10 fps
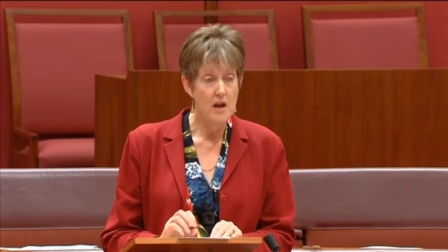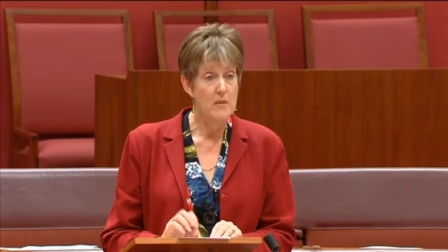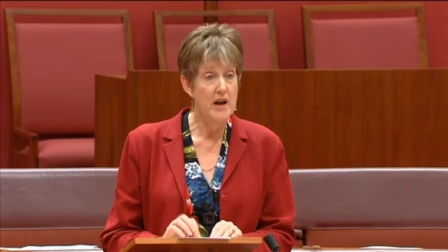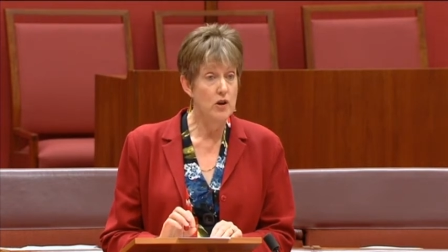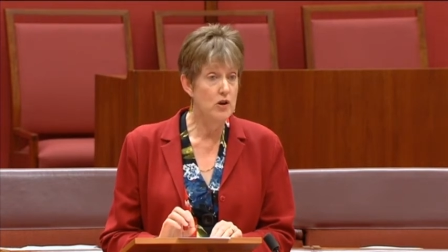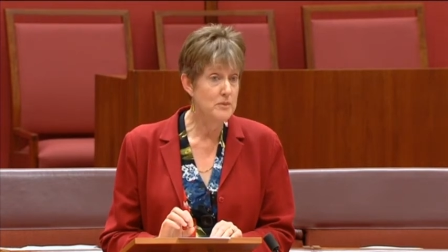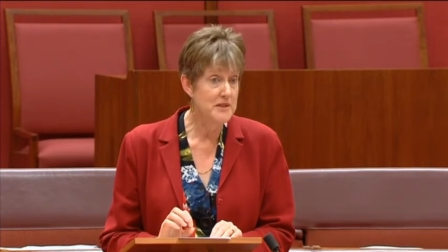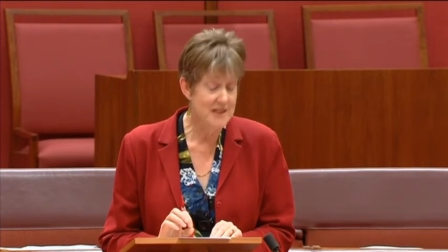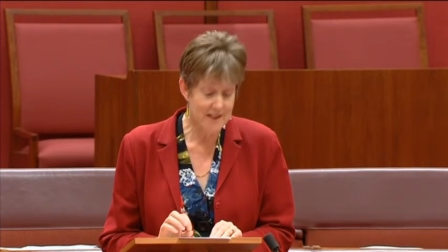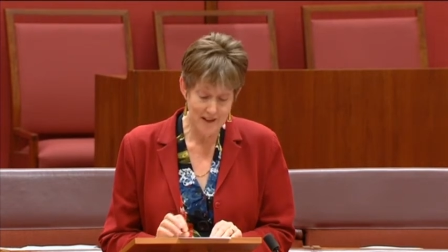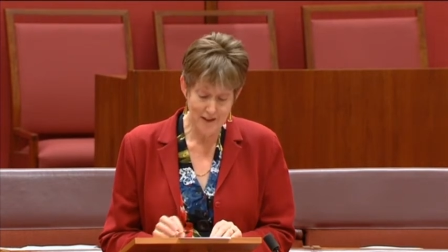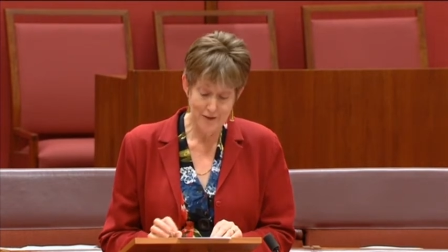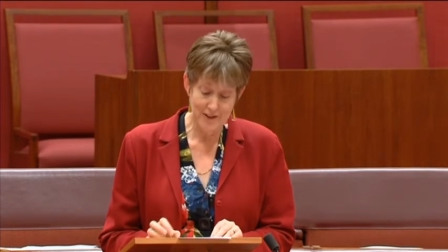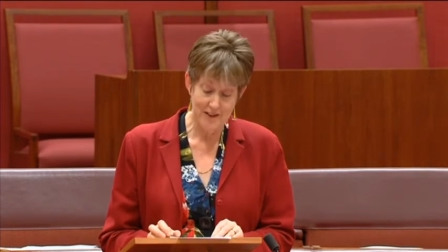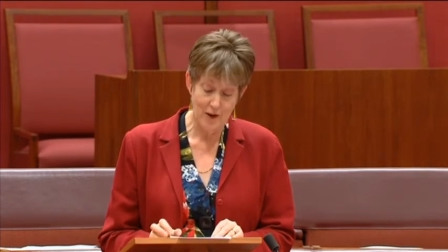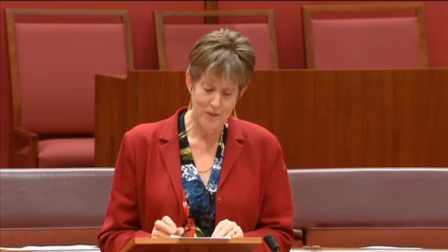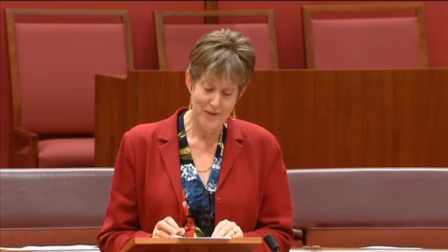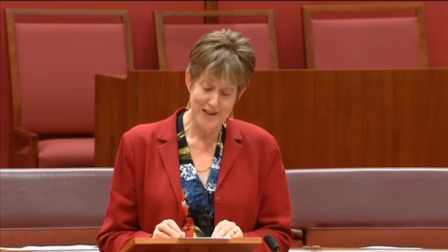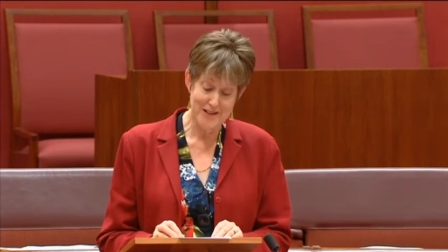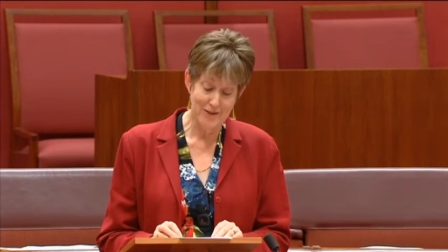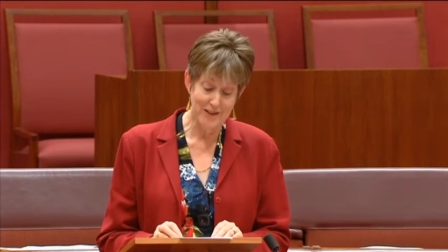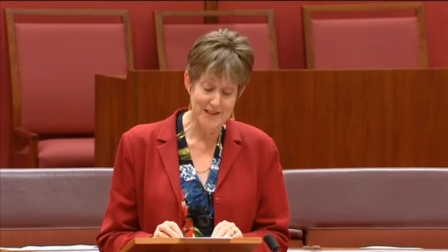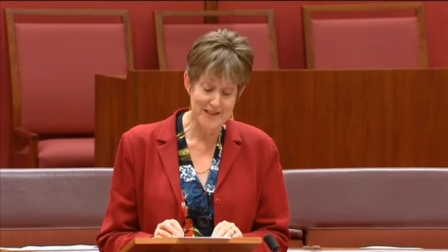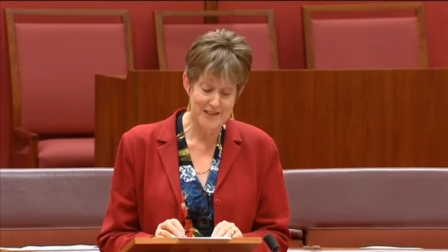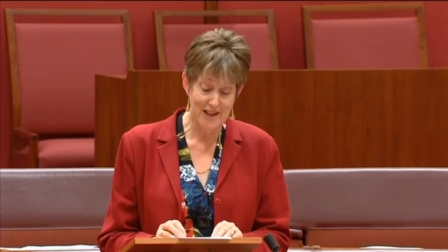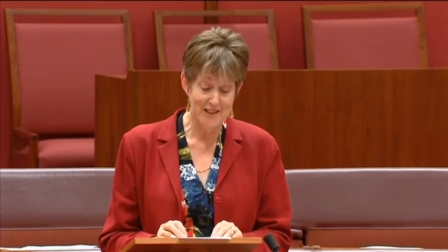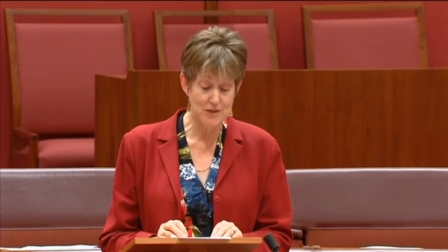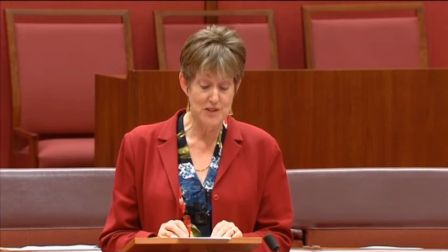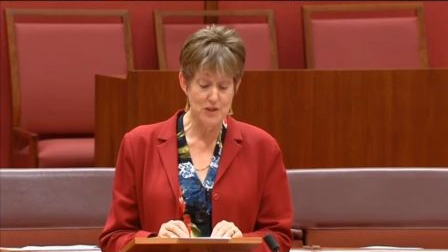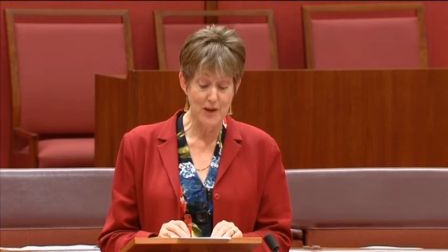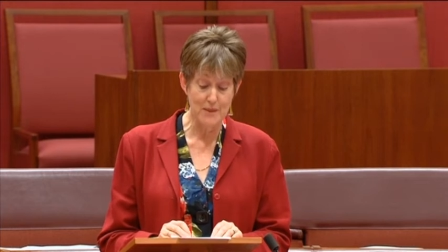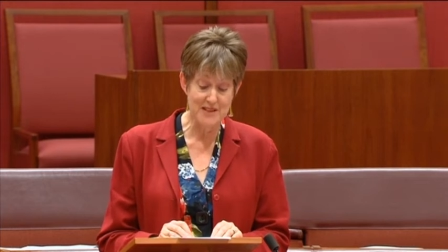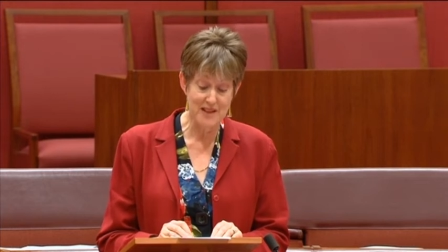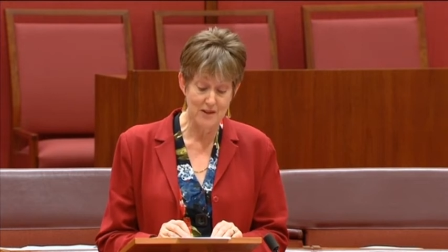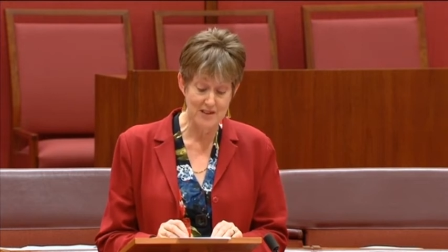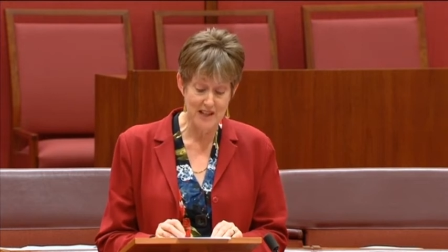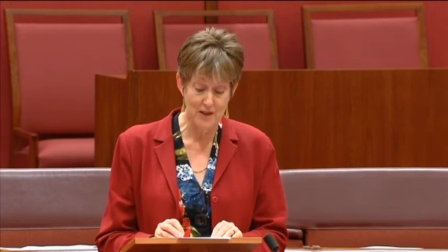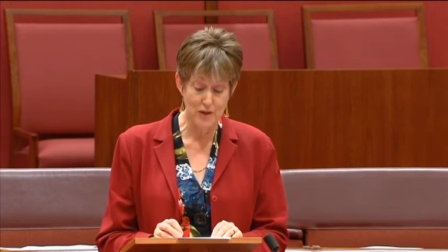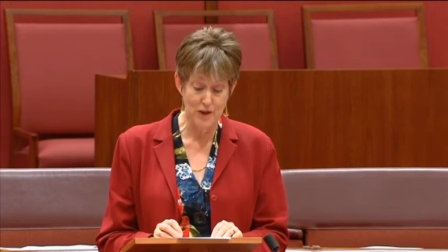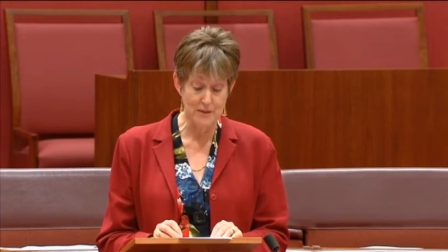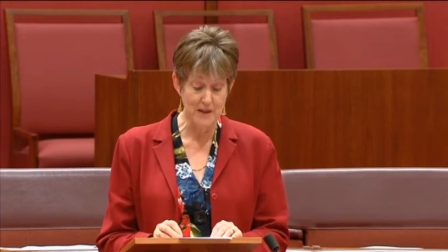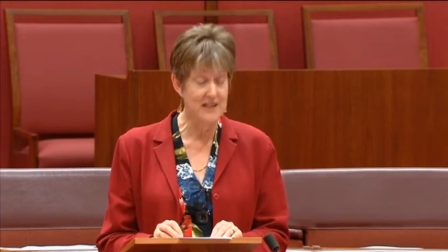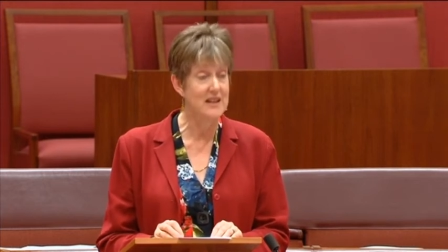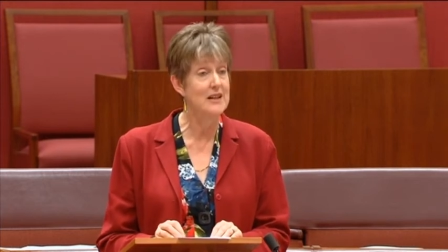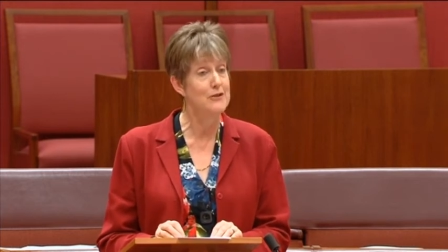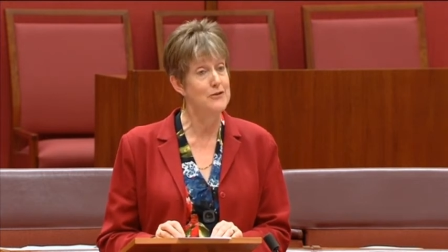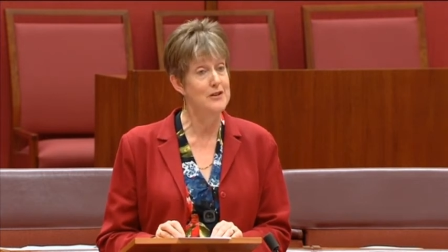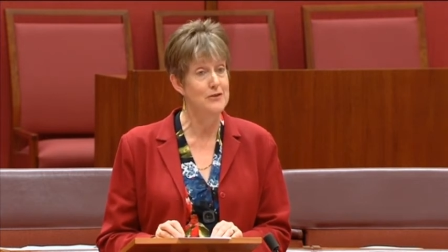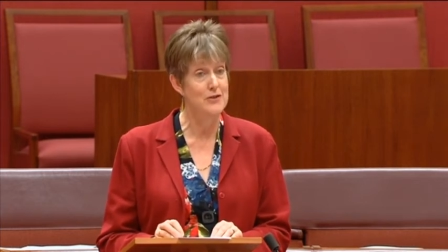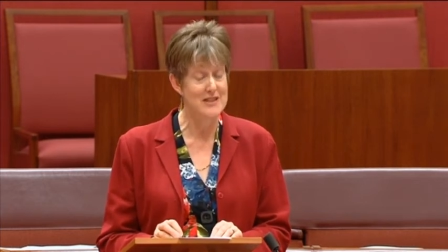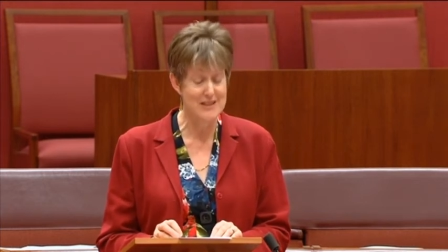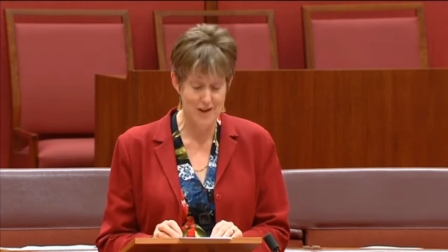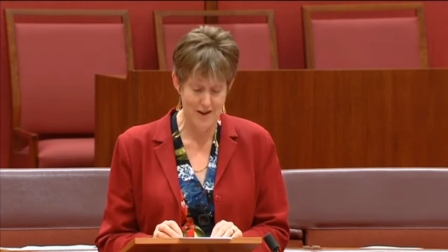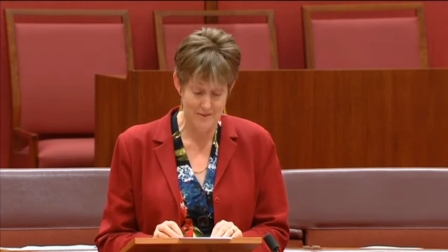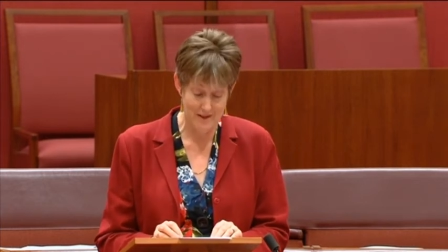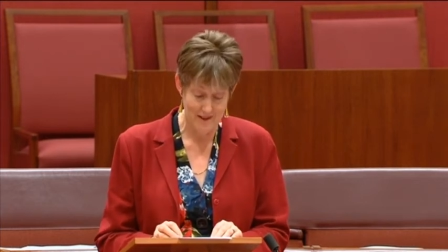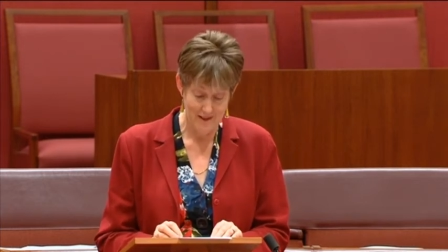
My own particular Flint Operation Flinders challenge was to abseil down a 30-metre cliff for the first time.